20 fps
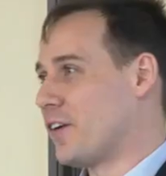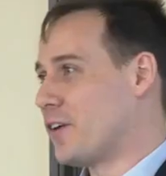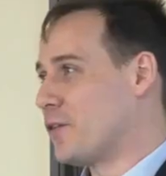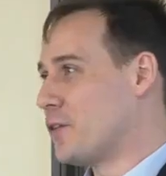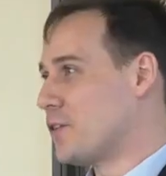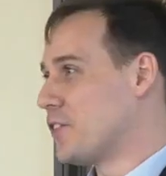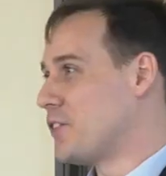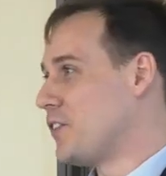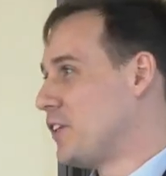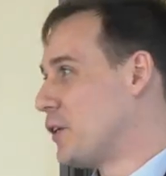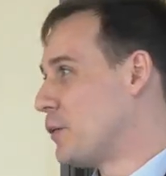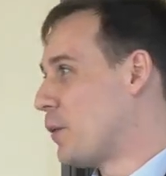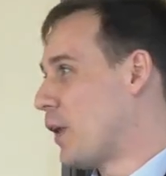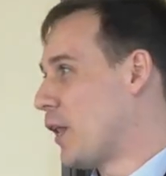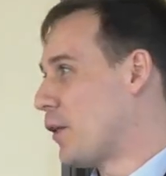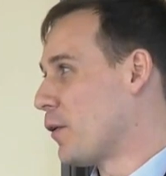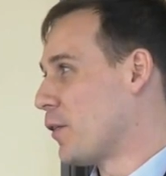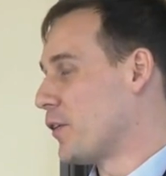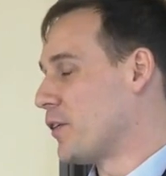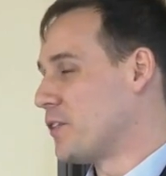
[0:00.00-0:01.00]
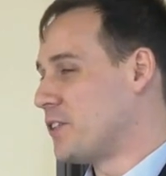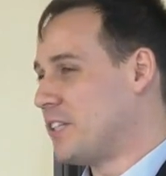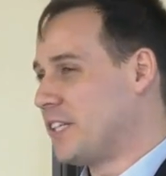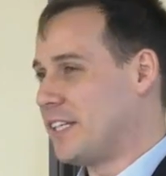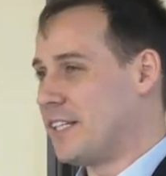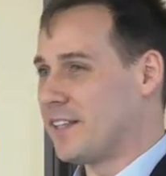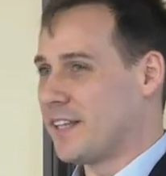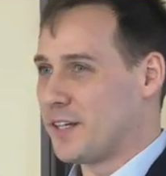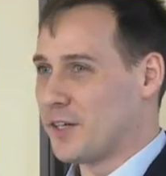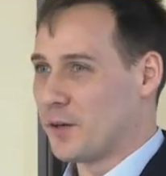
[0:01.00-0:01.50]
anyone's seen Apollo
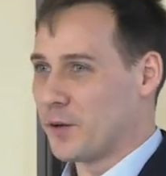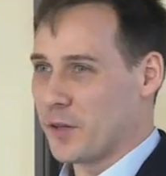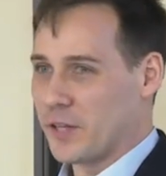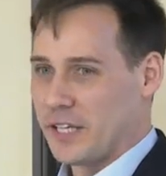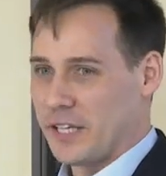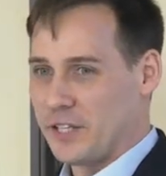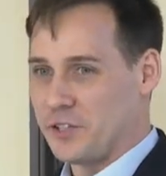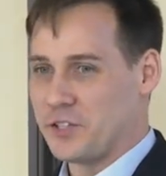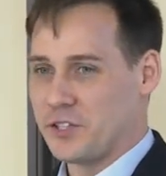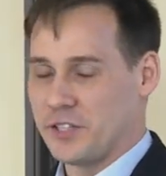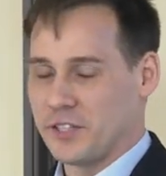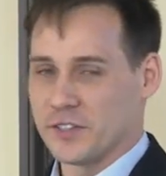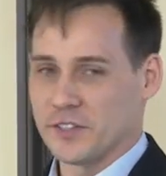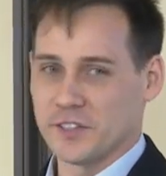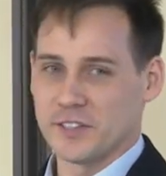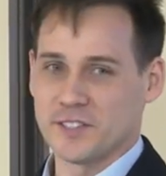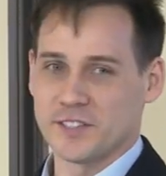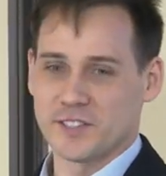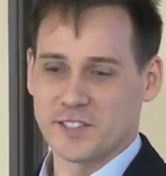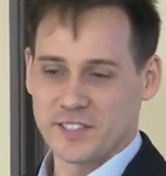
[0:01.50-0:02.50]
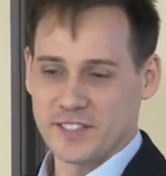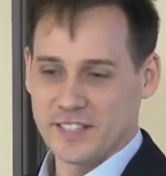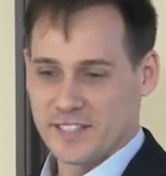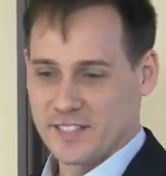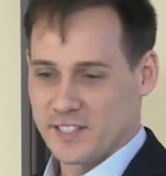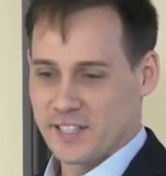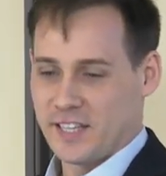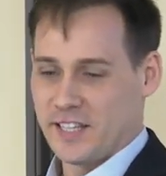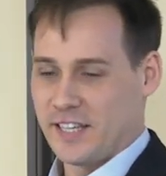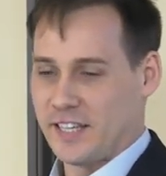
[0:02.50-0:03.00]
13, they know the heat shield is,
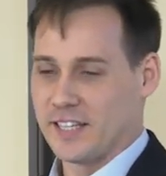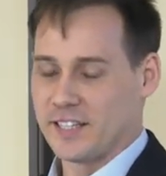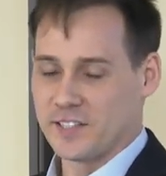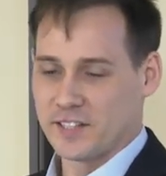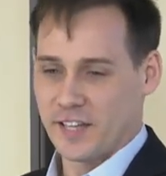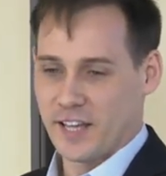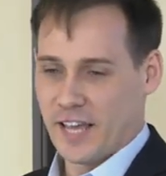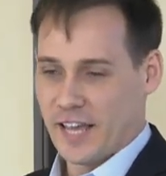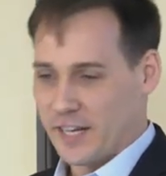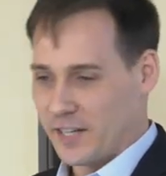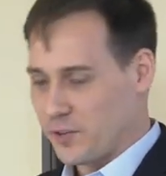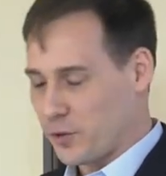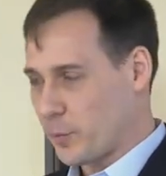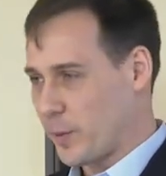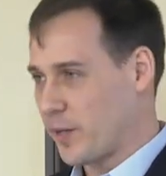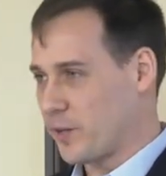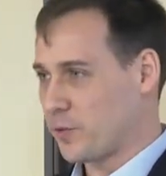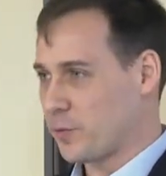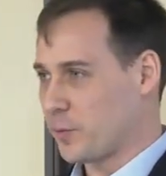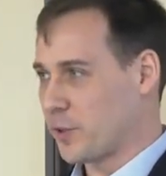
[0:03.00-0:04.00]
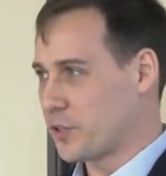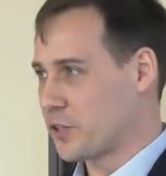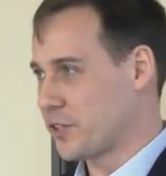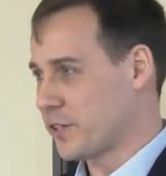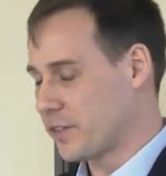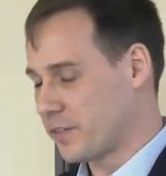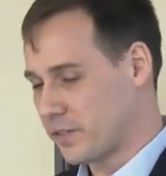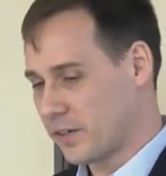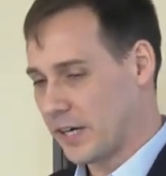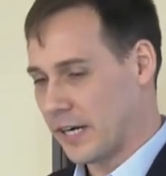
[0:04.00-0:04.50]
is key to any space
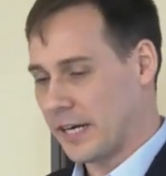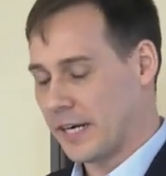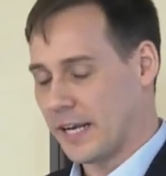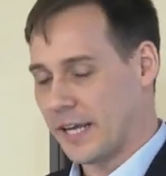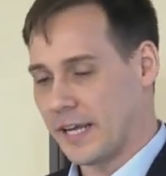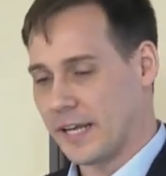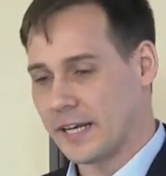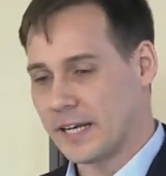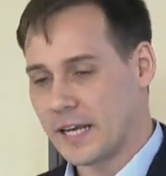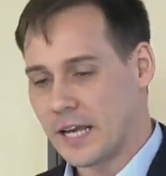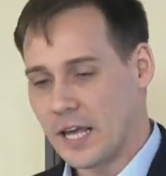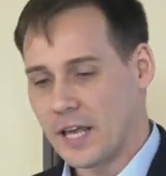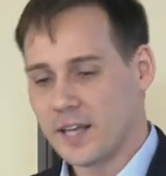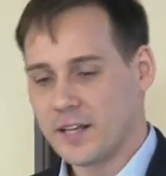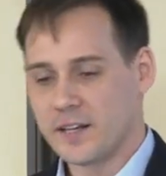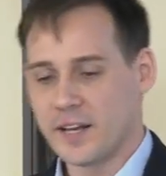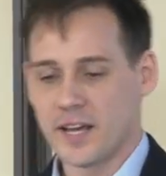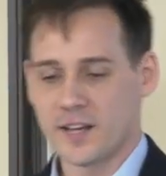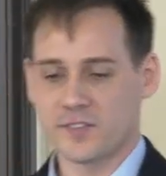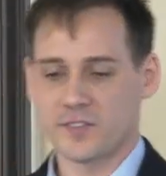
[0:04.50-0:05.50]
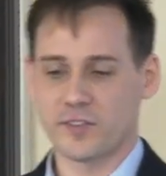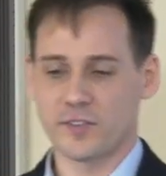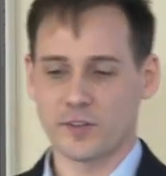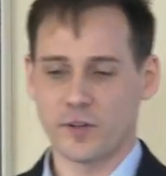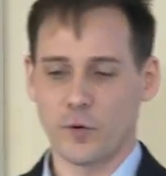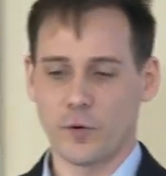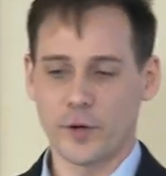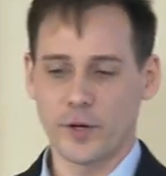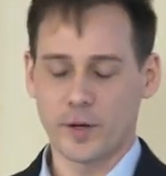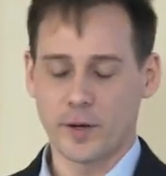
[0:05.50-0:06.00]
mission, right? And NASA's
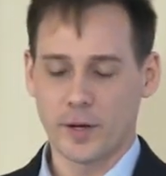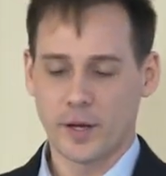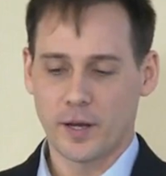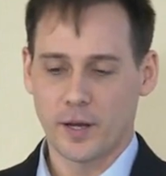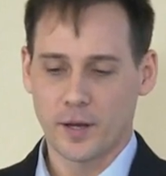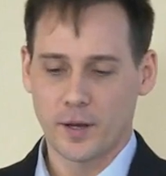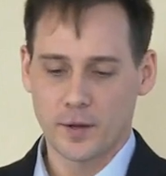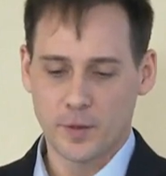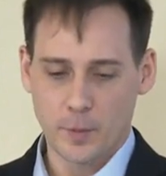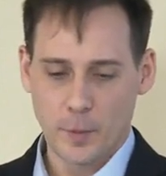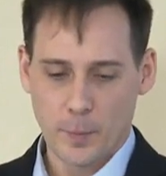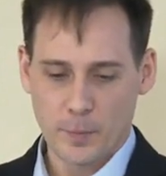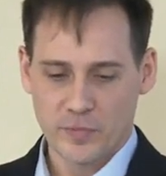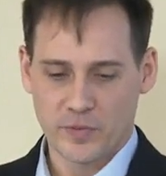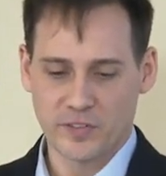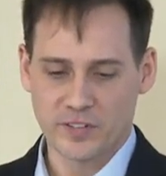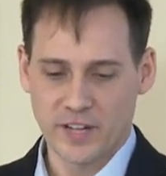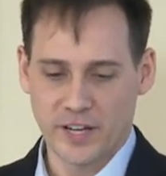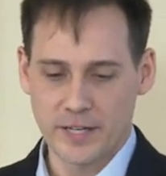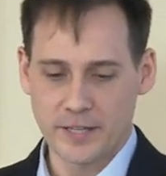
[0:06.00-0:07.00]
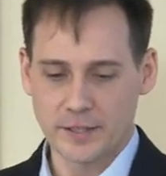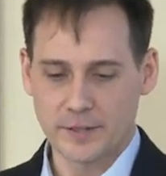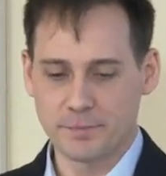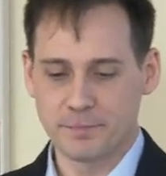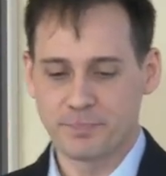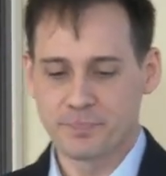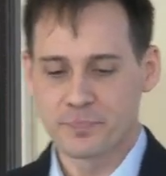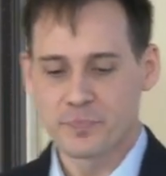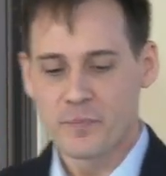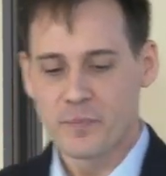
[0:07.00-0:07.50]
going uh, to
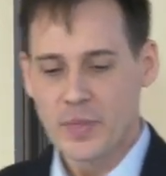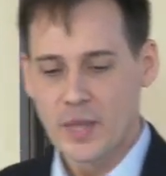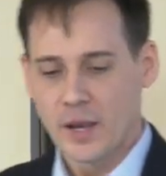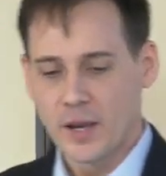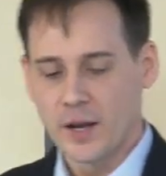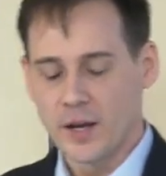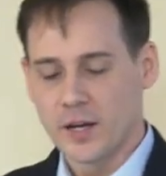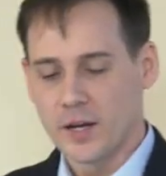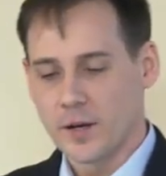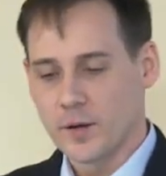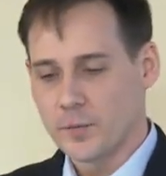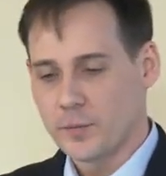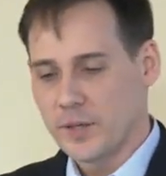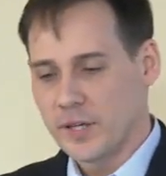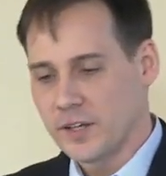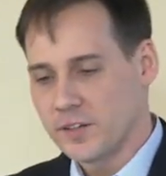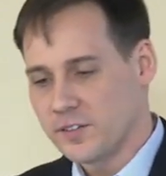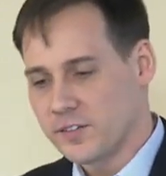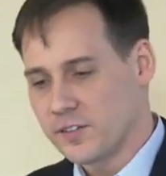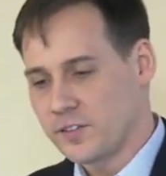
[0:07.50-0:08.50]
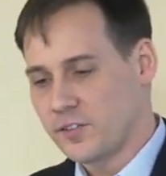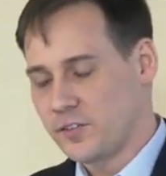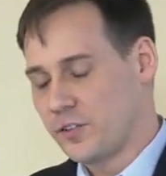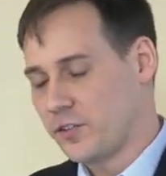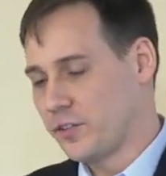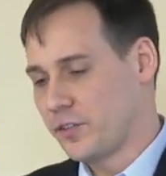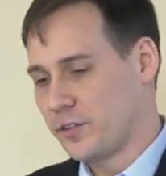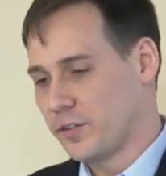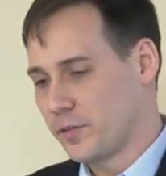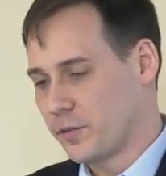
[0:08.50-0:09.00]
Titan uh, because it's
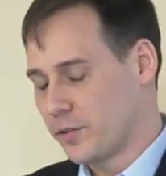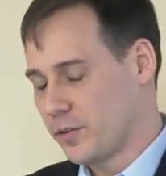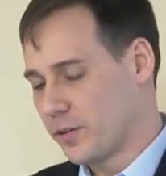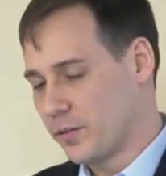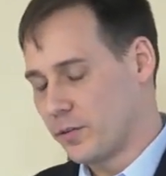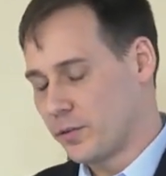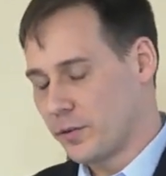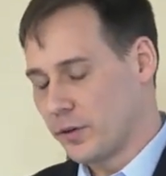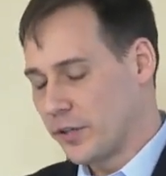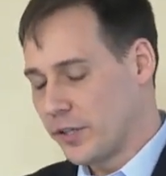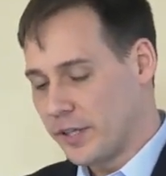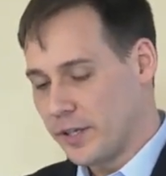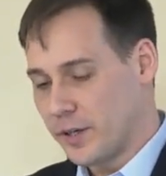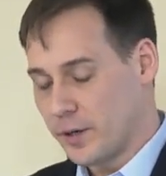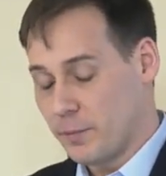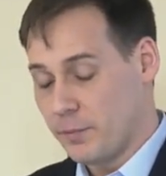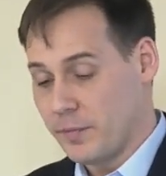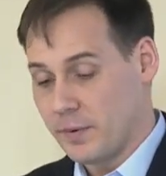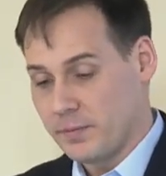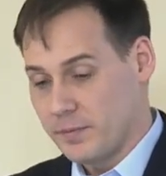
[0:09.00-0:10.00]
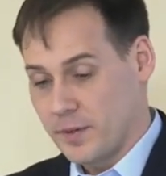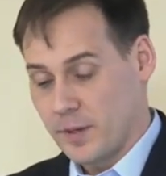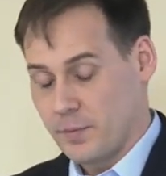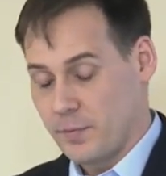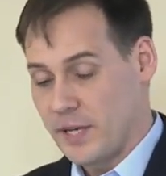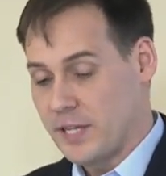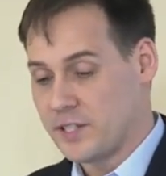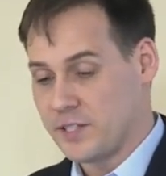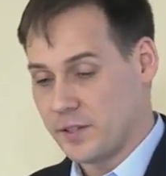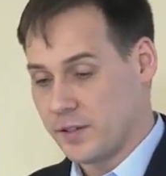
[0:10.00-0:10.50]
just a, a really am
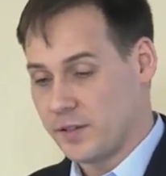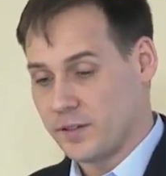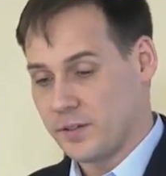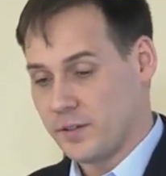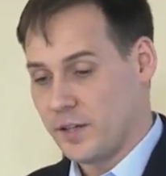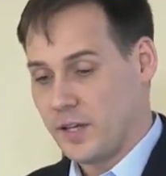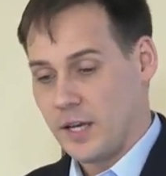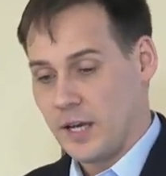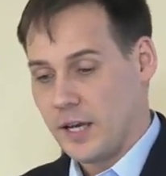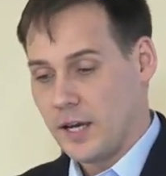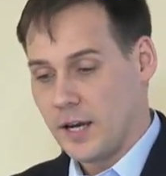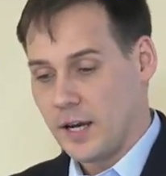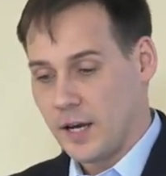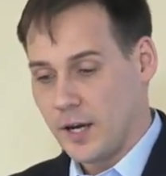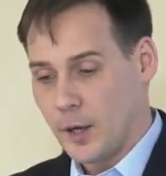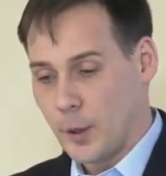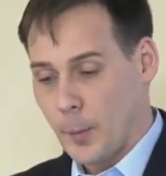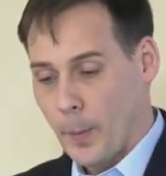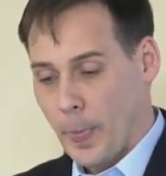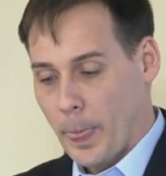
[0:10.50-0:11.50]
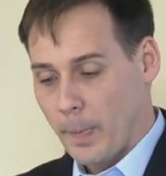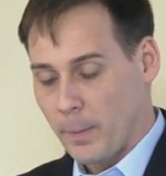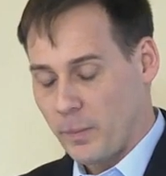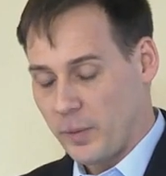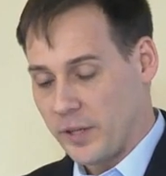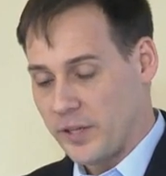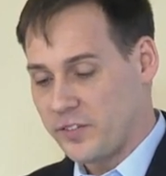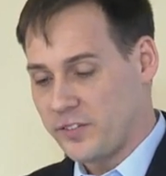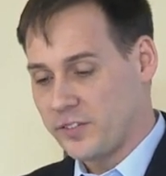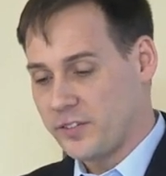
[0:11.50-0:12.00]
amazing um,
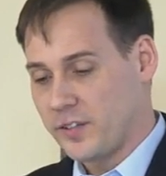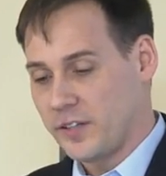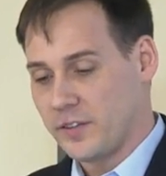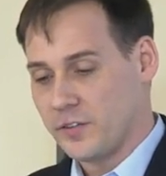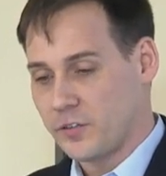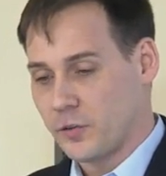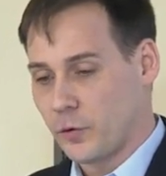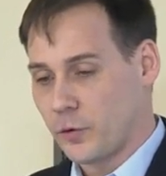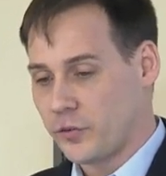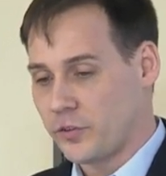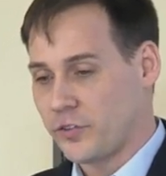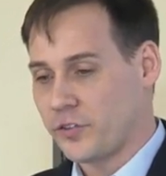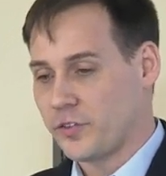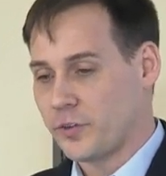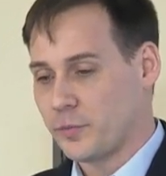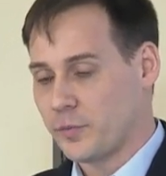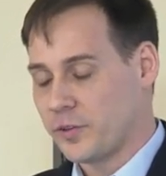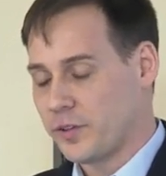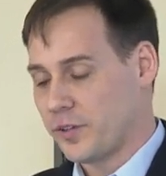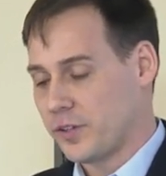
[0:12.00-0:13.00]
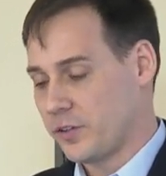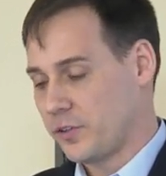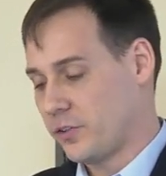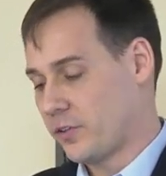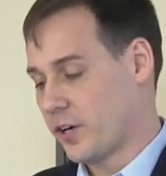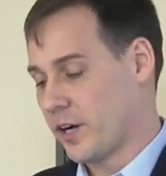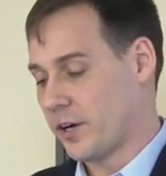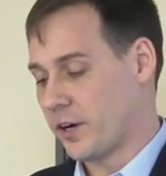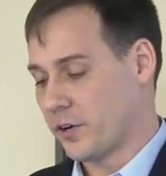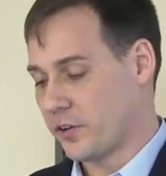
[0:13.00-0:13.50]
place in the solar system to, to,
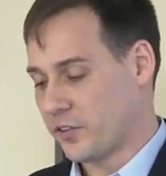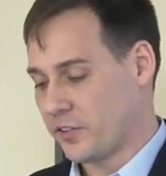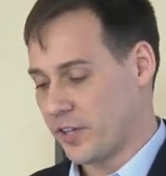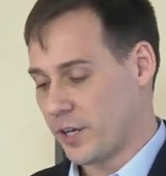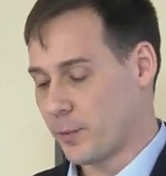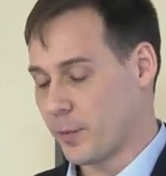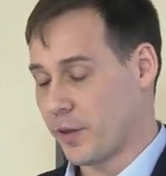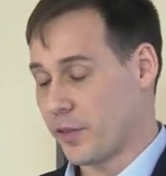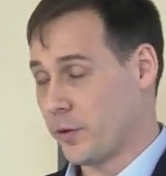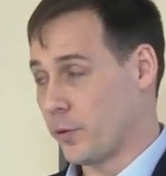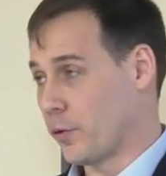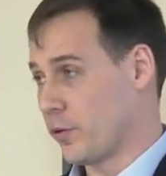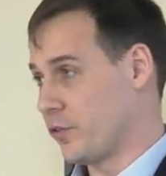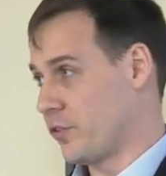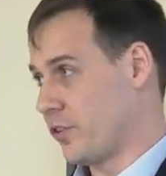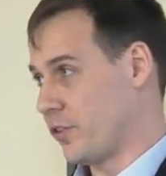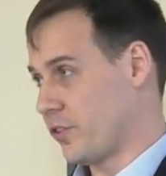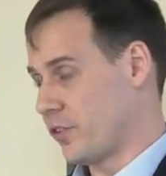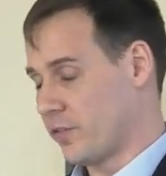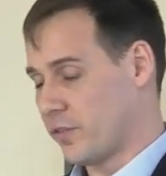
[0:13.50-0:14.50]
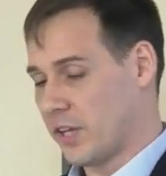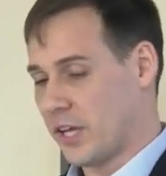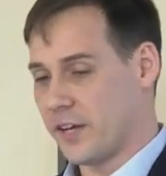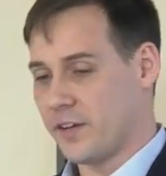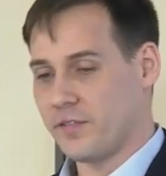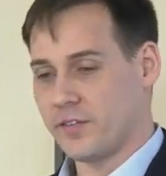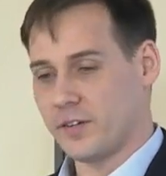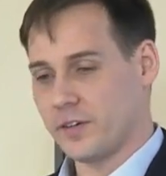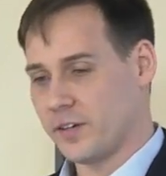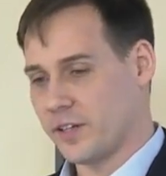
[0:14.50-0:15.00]
try and understand about the origins of
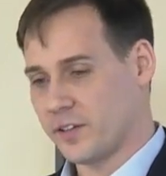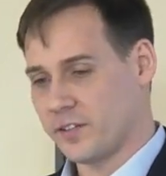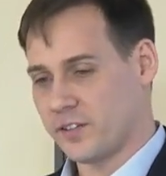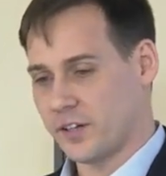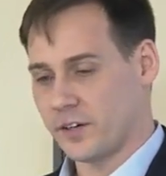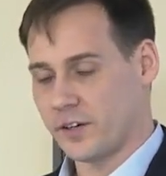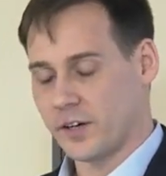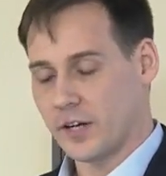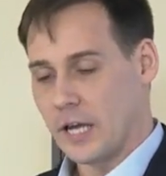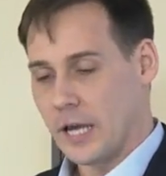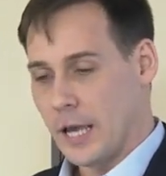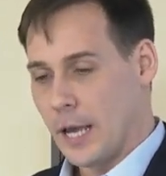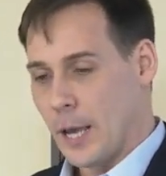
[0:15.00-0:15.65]
life and et cetera.